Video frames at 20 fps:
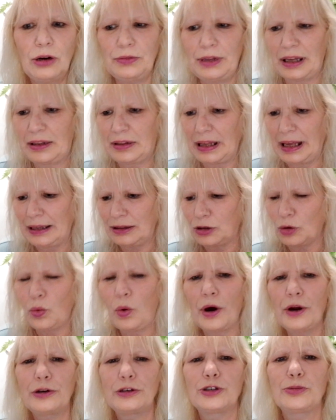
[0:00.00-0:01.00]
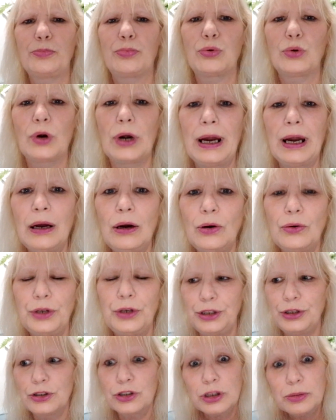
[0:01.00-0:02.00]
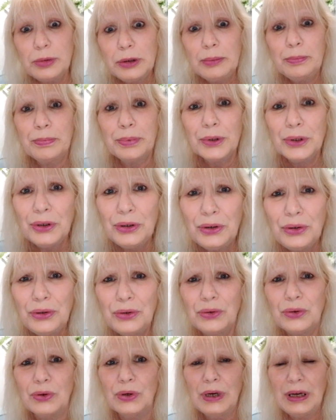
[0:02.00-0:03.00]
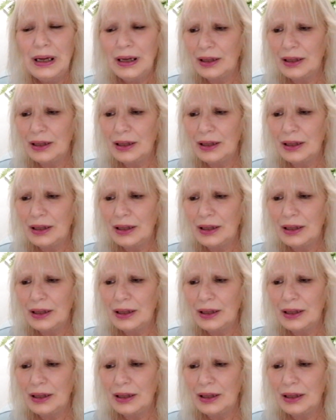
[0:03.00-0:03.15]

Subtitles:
Like, the water's brown. It used to be blue.